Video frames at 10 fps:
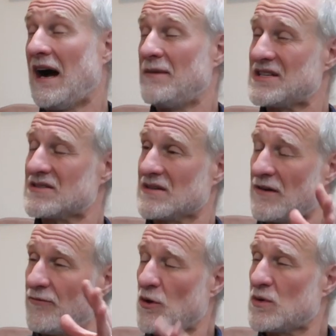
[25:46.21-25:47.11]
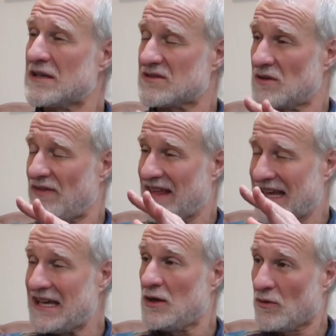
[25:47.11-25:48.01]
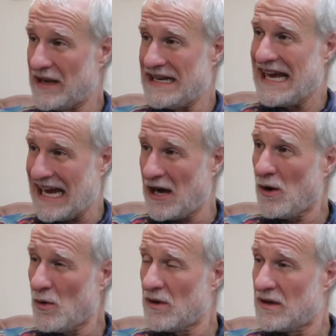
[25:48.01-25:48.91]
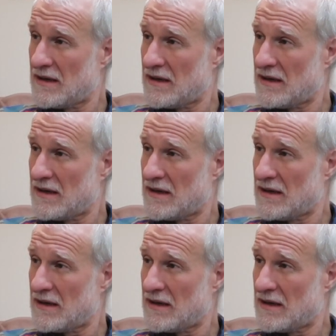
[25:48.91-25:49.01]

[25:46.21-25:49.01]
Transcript: I'm just going to focus on the here and now.